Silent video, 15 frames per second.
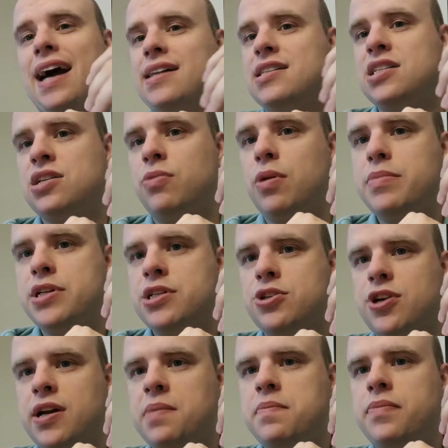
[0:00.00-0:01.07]
adds to a
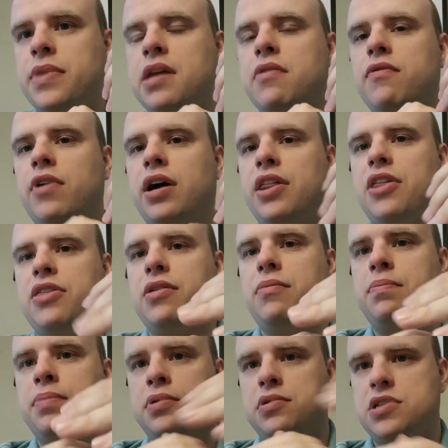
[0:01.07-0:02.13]
mystery rather
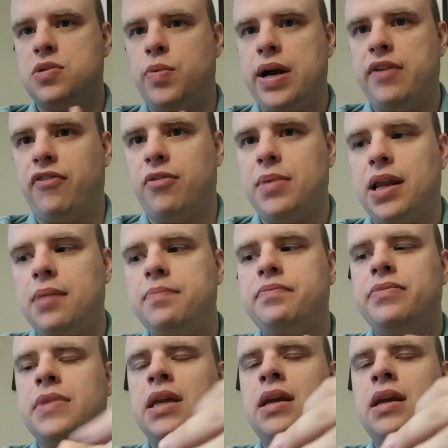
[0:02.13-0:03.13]
than pulls away from it.